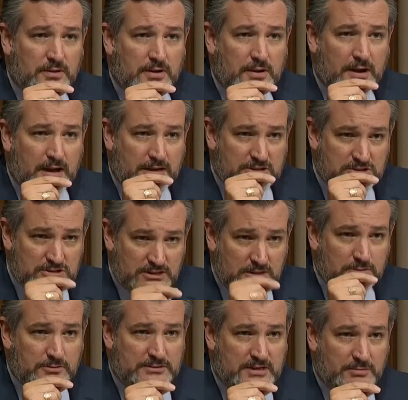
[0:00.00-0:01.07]
Not a
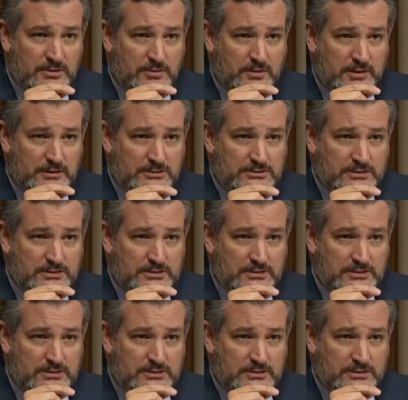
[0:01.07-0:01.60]
single Democratic